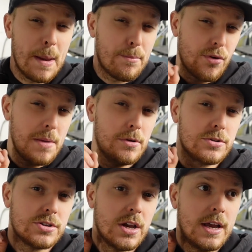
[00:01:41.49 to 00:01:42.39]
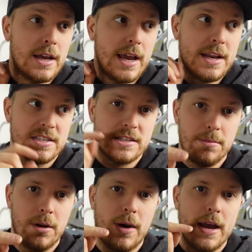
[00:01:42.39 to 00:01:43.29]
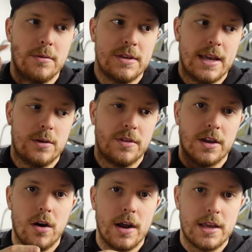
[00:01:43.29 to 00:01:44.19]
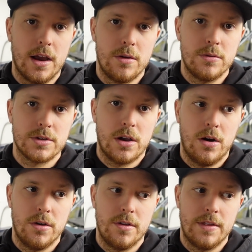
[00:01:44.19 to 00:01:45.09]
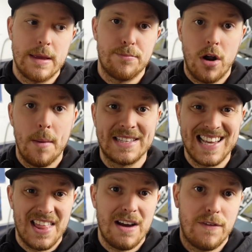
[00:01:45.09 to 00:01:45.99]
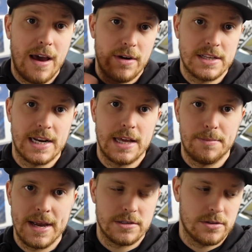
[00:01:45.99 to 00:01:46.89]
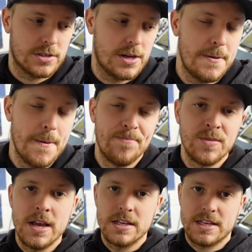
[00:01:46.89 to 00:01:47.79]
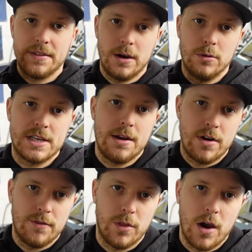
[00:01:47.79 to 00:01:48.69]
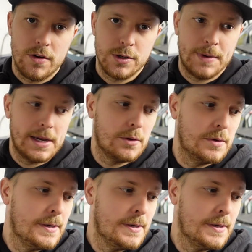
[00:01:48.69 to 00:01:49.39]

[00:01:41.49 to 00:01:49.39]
pretty much in a similar way that we did with the guide coat on the primer to get that flat, ready to lay the base onto. Sand that all to get rid of all the orange peel,